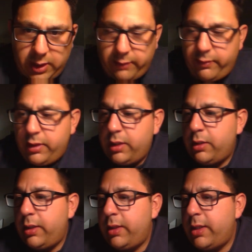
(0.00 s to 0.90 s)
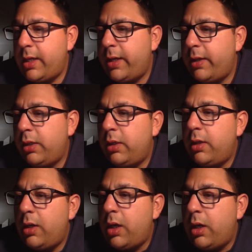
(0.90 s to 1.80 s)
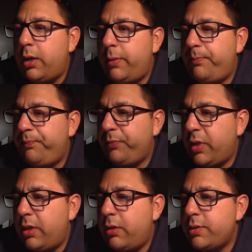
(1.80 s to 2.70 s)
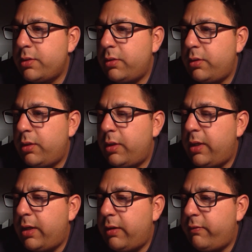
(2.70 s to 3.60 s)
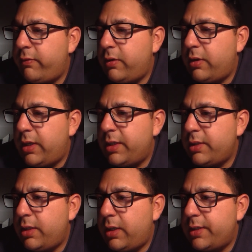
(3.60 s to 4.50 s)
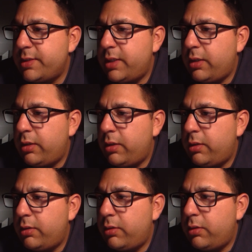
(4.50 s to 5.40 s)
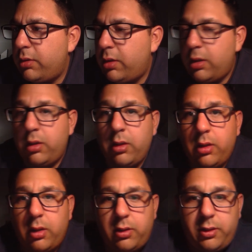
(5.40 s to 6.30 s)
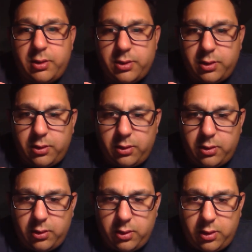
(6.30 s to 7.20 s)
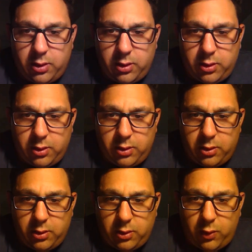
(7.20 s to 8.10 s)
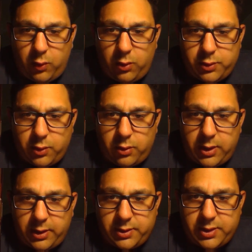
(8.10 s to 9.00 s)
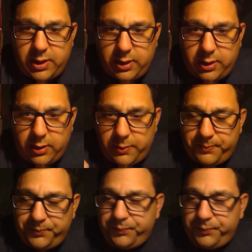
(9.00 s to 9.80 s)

and everything like that um, and also they have uh, Azteca uh, colors. Aculos con Azteca.